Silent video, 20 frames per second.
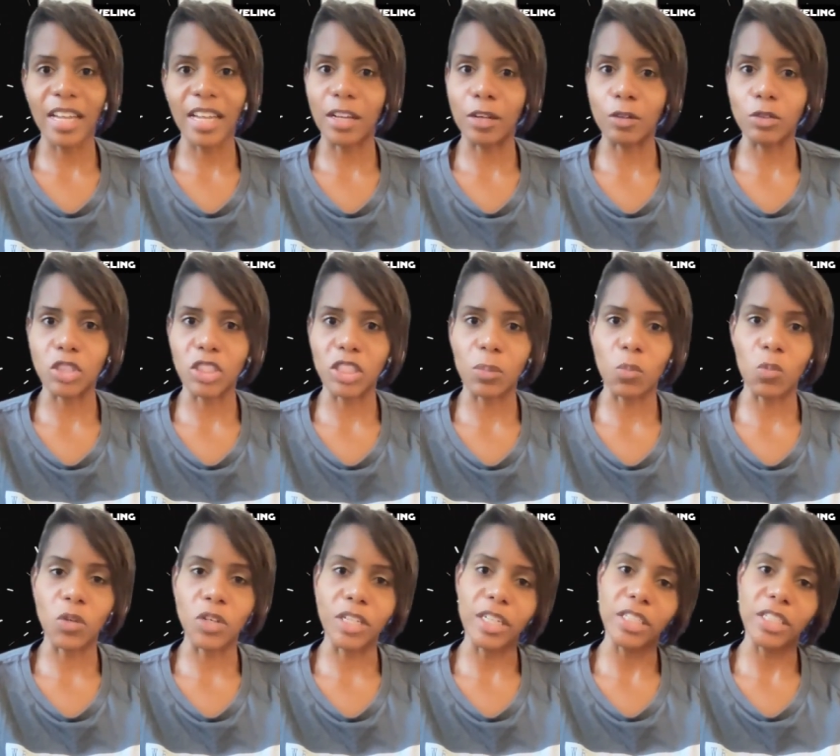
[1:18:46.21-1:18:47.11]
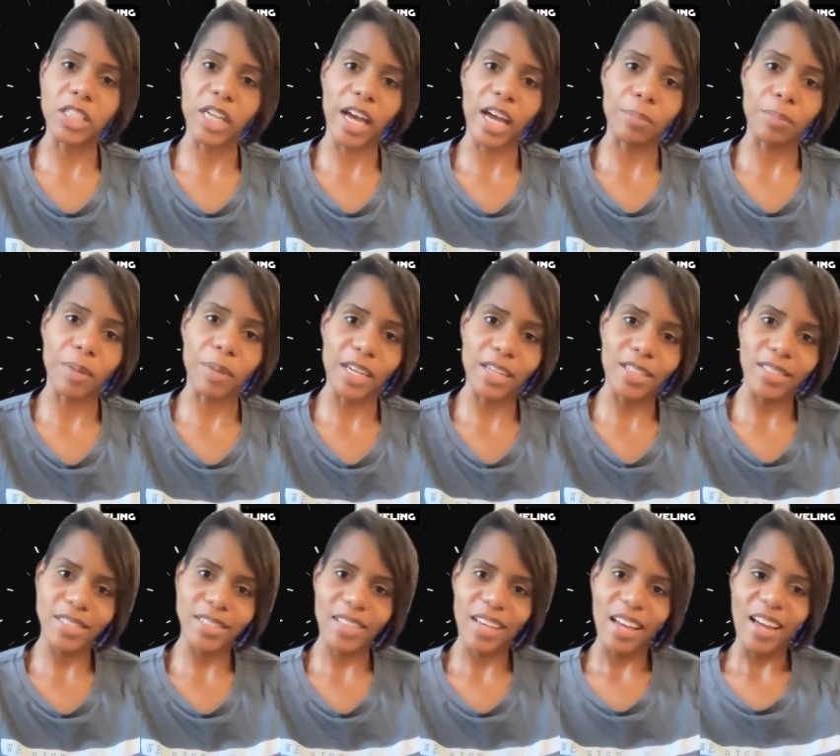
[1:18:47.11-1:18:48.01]
Hello, Jim Wood and Chad
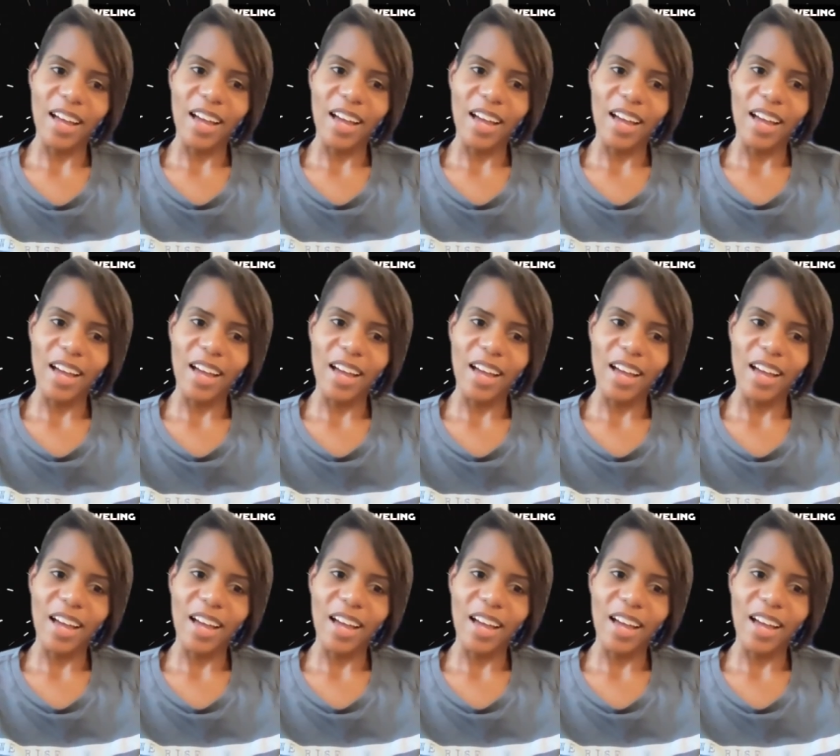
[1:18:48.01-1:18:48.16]
Mays.